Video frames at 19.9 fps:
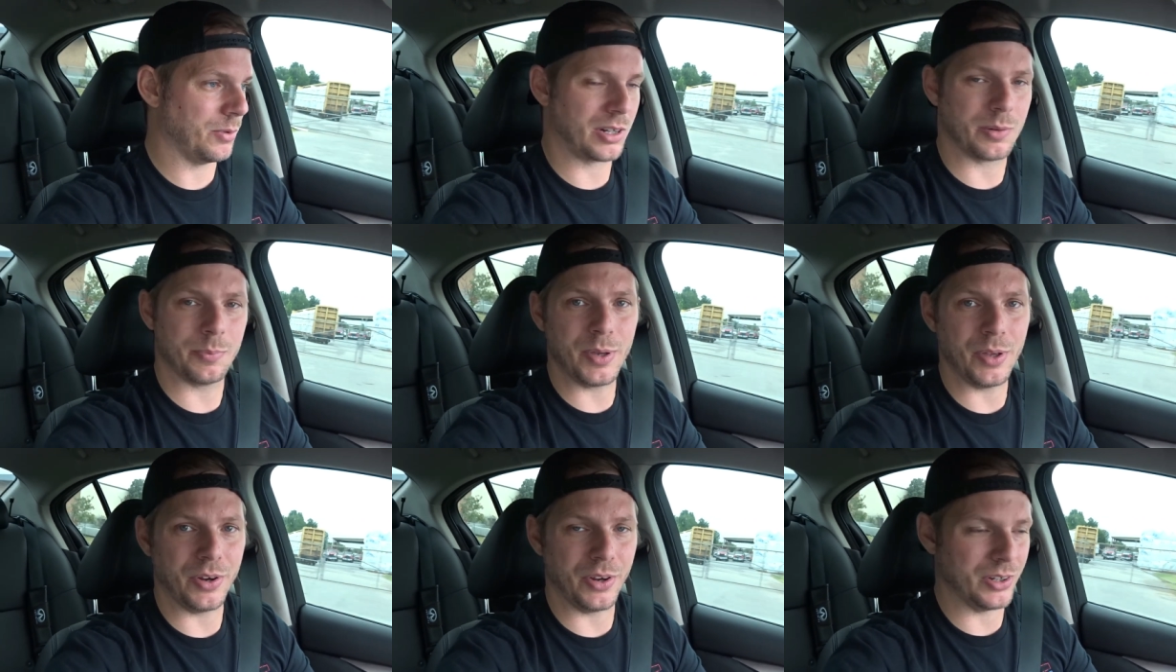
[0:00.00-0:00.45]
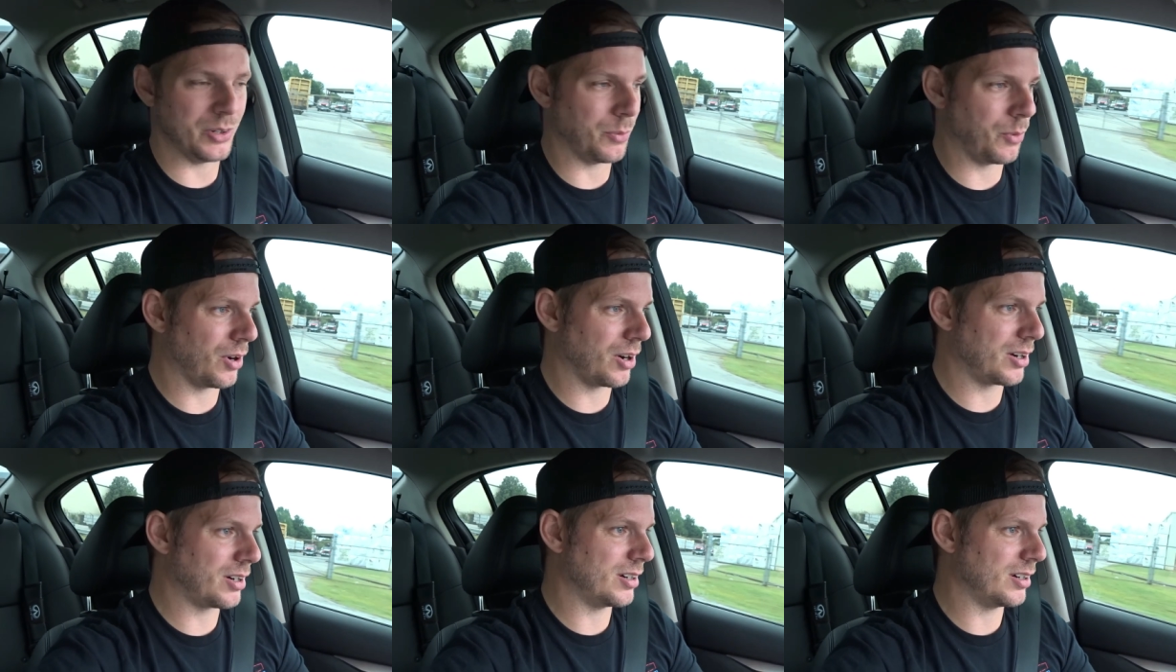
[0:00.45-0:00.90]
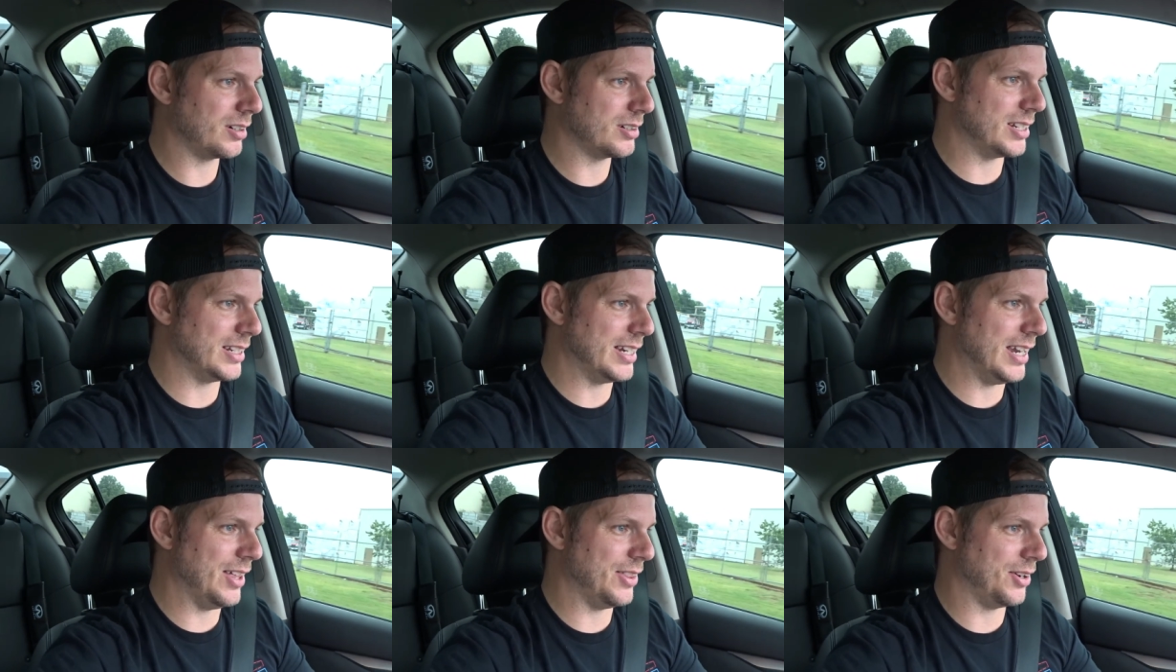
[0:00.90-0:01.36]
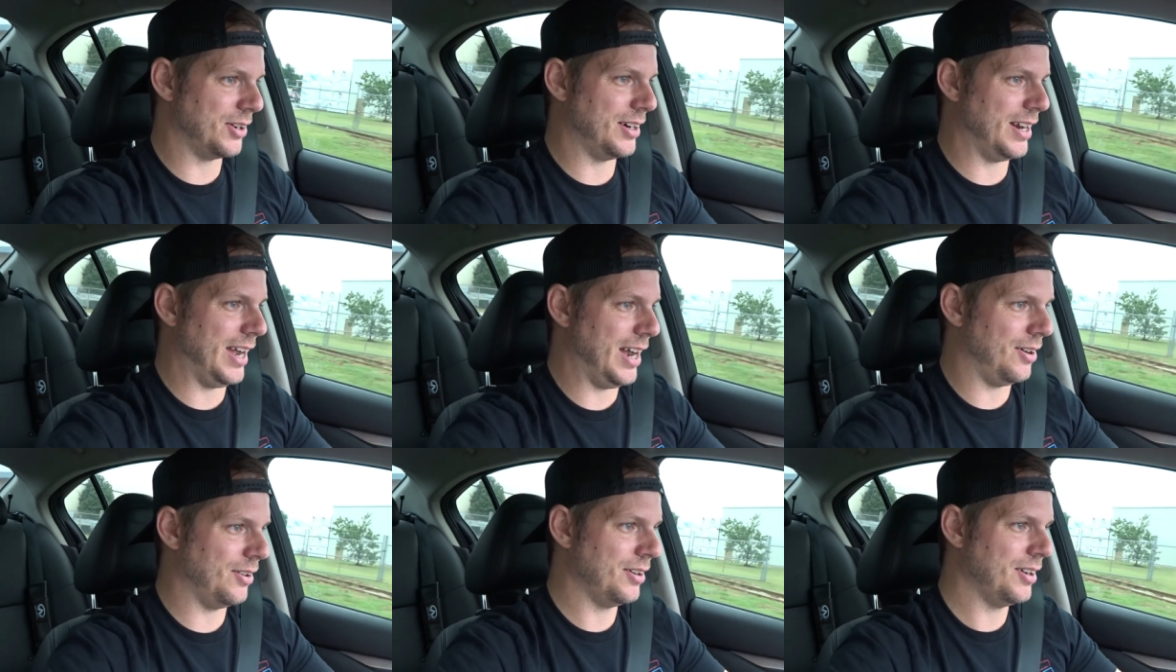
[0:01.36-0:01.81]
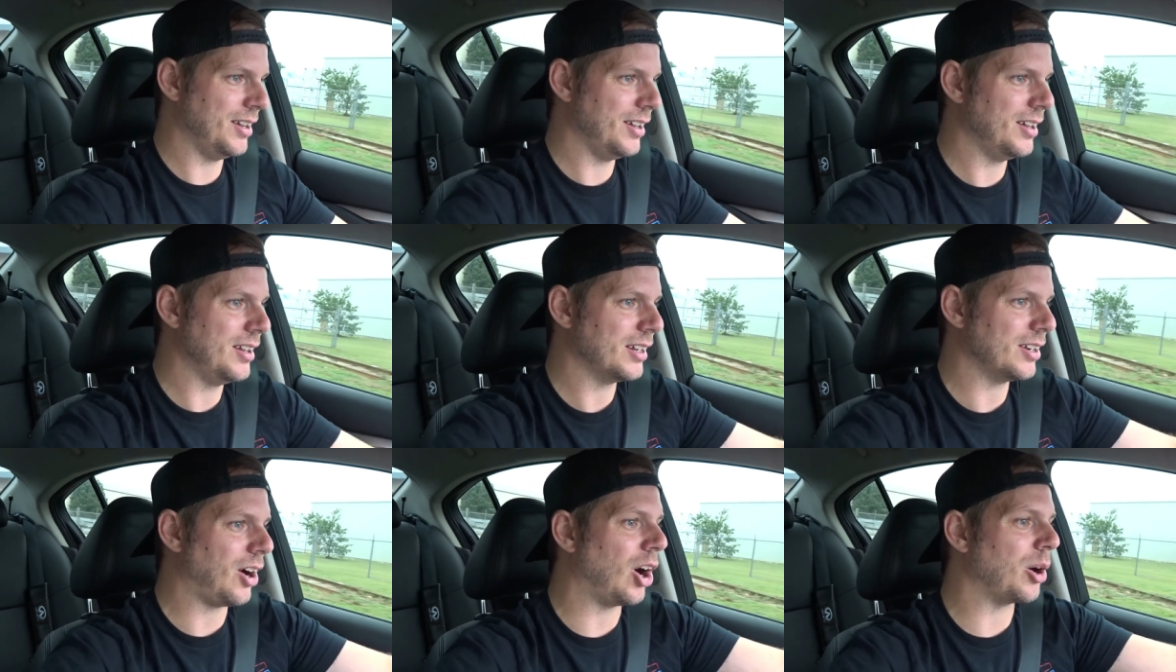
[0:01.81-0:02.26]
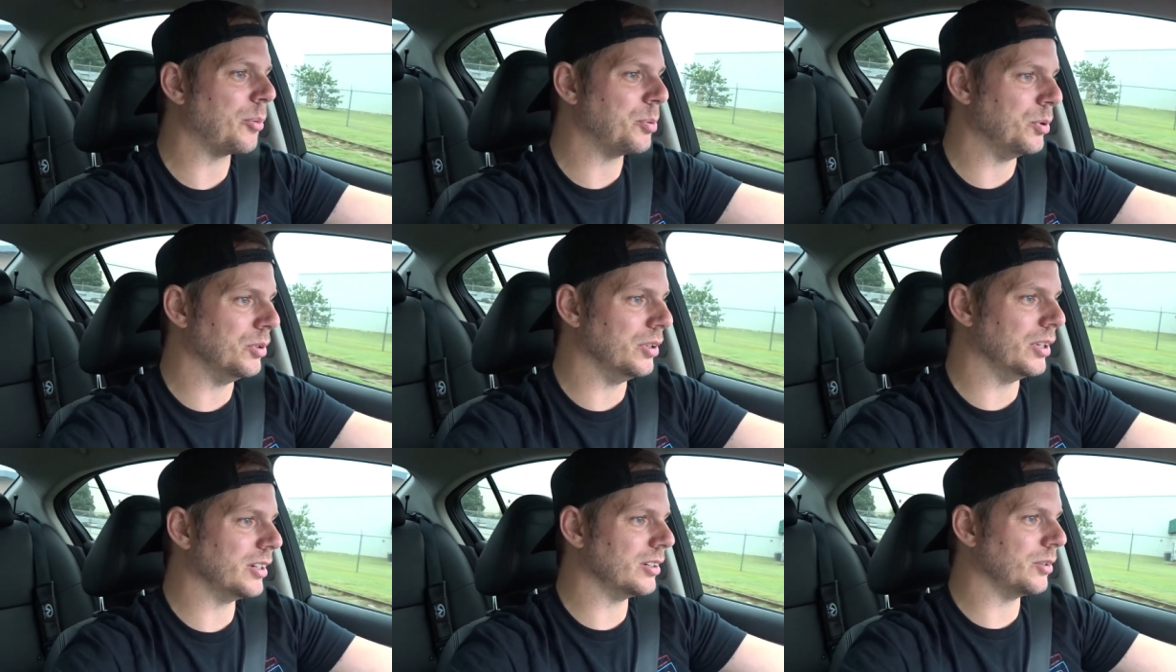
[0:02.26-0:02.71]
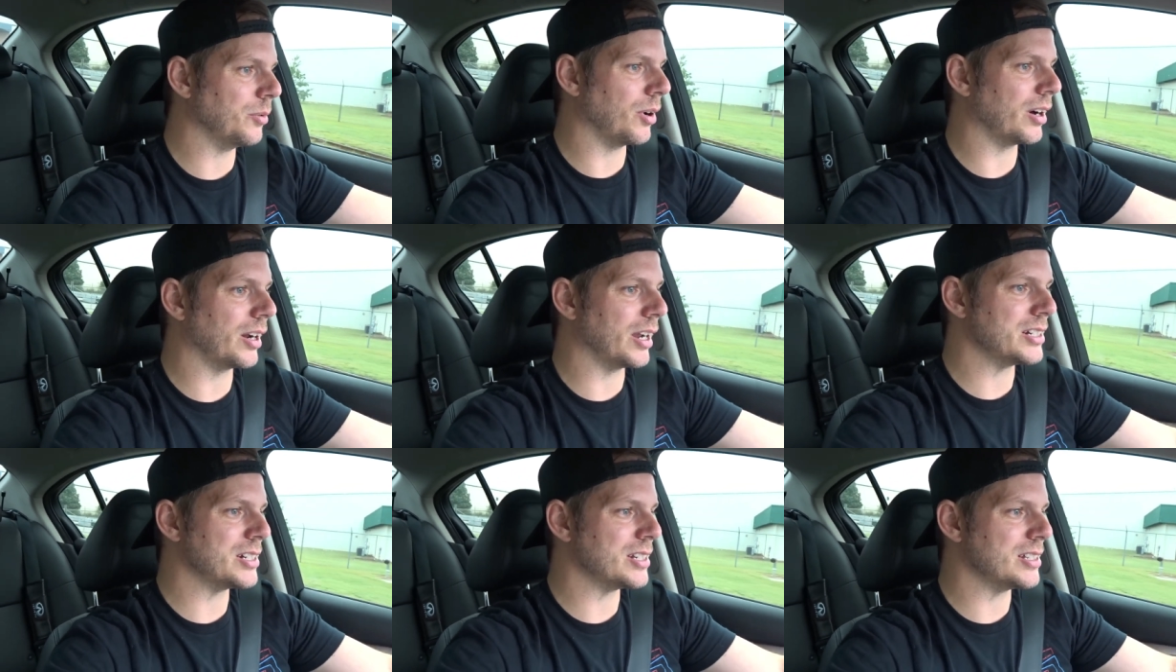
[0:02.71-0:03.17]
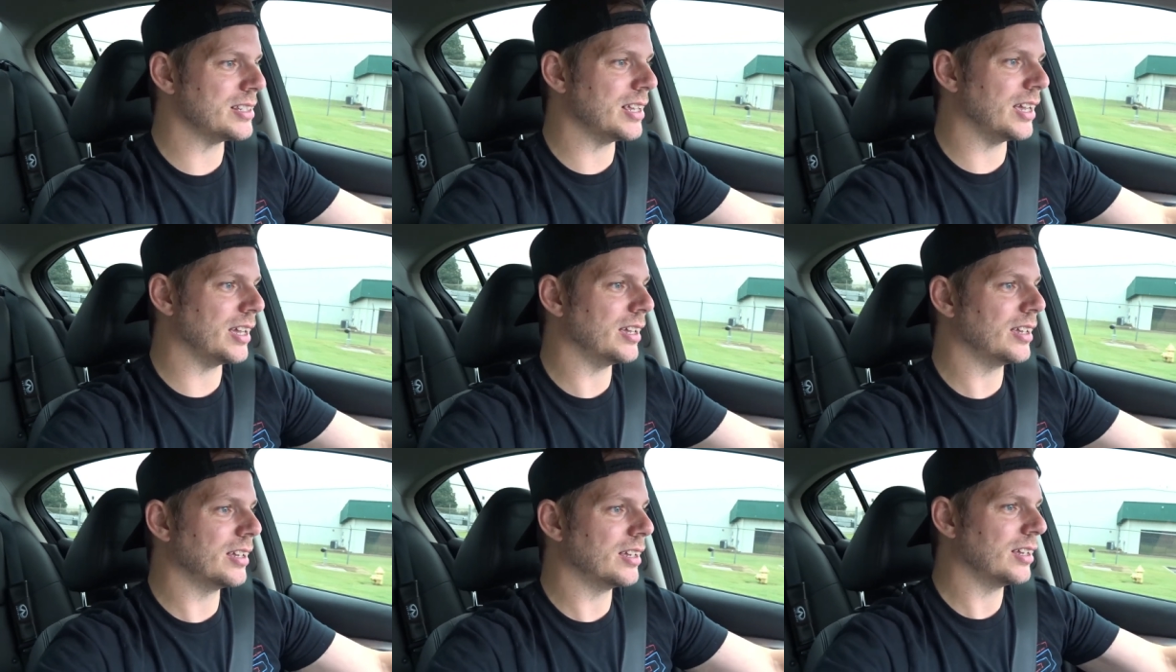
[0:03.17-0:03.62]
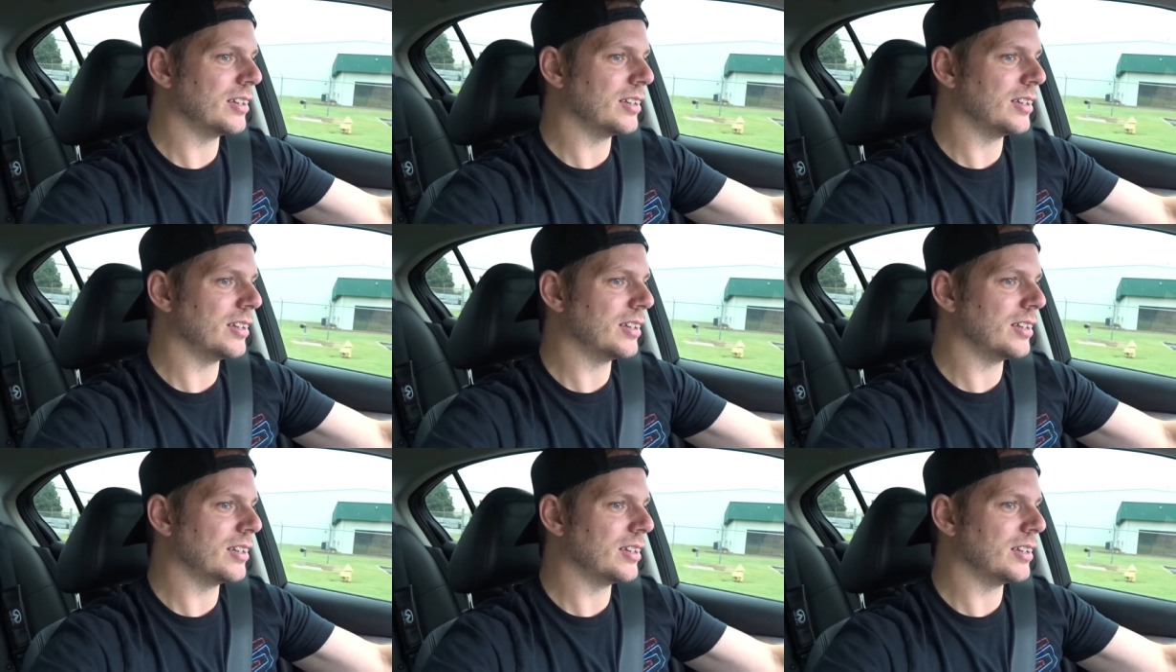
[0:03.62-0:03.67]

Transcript: We're commuting to work together now. Carpooling to work, I should say.